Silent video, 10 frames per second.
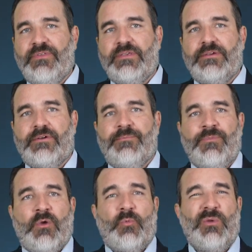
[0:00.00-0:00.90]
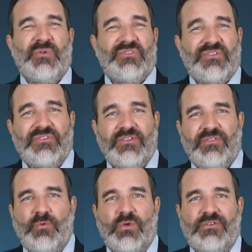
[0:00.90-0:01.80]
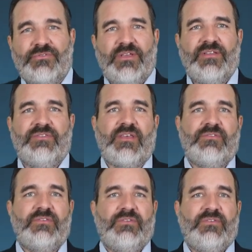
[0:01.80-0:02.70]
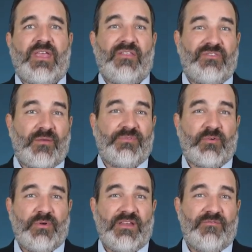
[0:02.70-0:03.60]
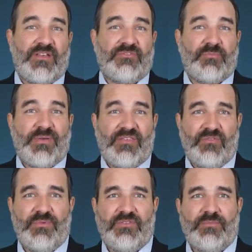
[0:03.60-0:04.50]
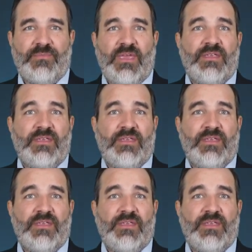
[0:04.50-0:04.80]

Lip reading: the year, we resisted the Wall Street consensus and subsequent investor pessimism